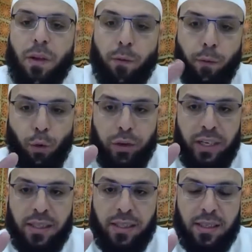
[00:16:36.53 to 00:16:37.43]
4
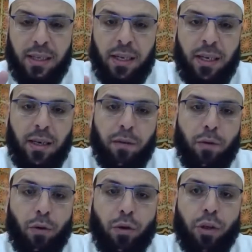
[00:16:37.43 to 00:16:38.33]
days.
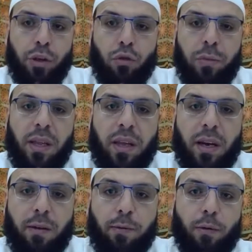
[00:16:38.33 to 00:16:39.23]
If you're going to be
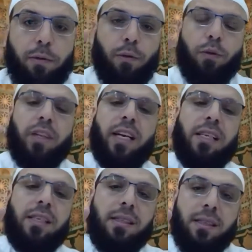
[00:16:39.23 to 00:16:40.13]
there for 4
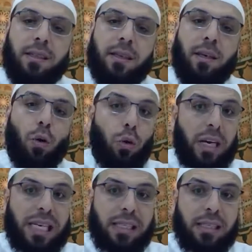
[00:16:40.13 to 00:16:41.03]
days or
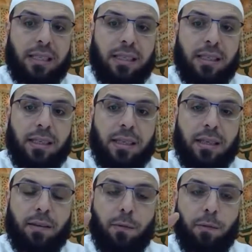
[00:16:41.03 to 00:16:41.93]
less,
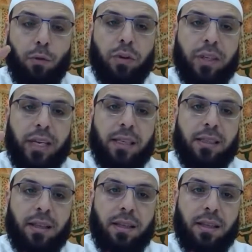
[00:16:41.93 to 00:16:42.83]
4
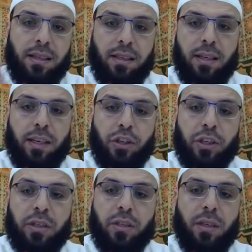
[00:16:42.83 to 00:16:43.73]
days in the
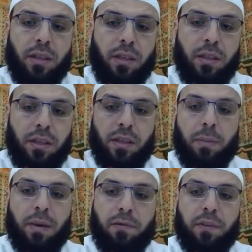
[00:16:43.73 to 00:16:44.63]
destination, it's
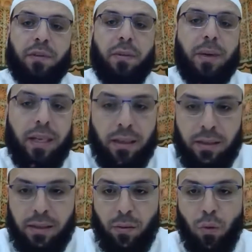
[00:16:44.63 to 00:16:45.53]
above 50
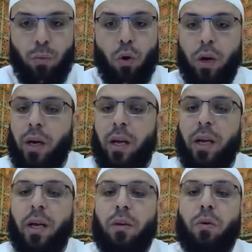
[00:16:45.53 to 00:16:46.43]
miles or more.
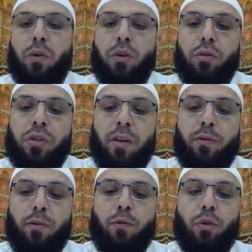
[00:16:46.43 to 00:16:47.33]
You're going to stay
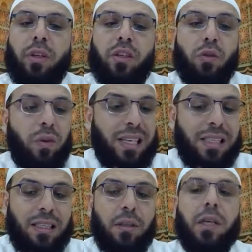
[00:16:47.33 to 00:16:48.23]
for 4 days or
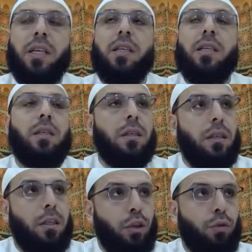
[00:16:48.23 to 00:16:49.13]
less, you can
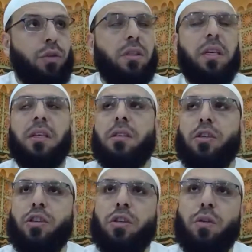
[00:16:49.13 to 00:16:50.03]
use the
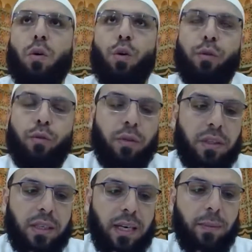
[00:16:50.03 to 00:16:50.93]
concession all through the
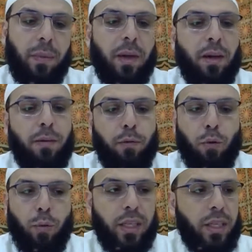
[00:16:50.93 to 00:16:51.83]
time, for
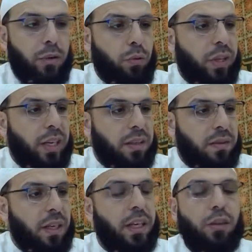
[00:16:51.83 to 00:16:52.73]
1 day, 2 days,
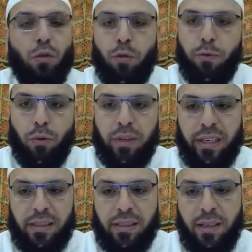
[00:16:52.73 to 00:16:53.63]
3 days, or 4
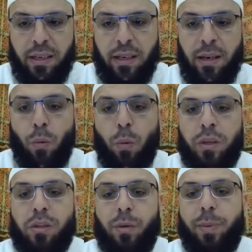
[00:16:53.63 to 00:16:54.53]
days.
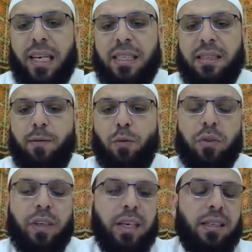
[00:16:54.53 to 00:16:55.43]
Once you pass the 4
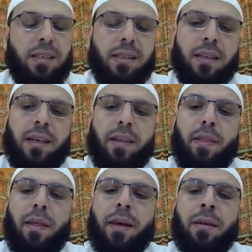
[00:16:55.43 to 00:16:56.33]
days,
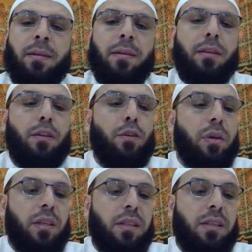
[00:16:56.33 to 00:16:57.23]
then you
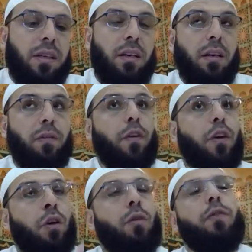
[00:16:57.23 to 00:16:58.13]
are considered, if you
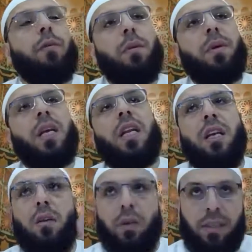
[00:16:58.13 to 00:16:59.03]
know from the
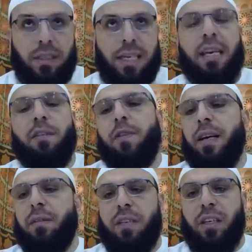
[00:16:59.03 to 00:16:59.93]
beginning you are staying
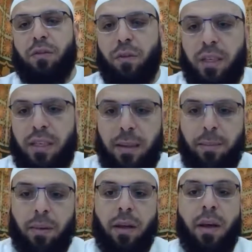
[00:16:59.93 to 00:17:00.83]
5 days, for
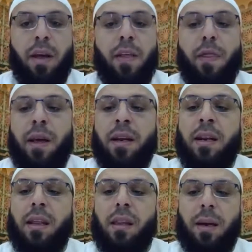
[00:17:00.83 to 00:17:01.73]
example, then
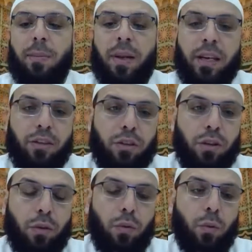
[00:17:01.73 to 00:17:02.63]
nothing applies to
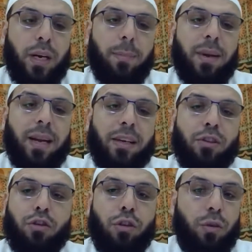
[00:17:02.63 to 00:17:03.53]
you. What
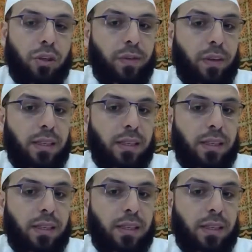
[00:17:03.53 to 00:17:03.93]
applies to you as far